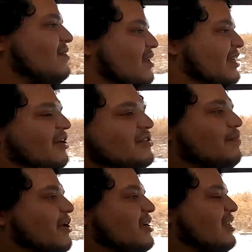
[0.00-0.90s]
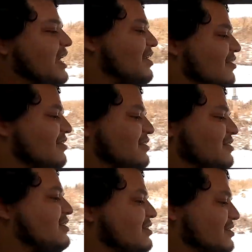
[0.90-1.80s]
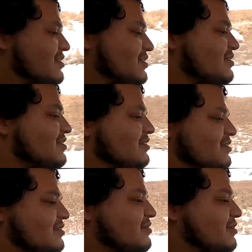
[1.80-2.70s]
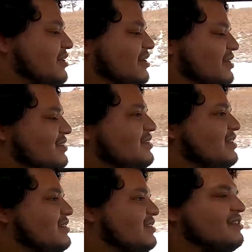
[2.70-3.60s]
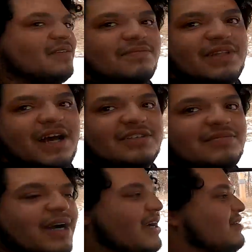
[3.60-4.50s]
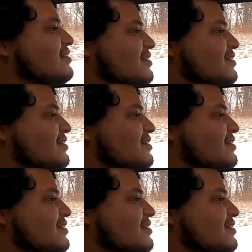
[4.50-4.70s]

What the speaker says: And it also burned a lot of oil because 260-some thousand miles.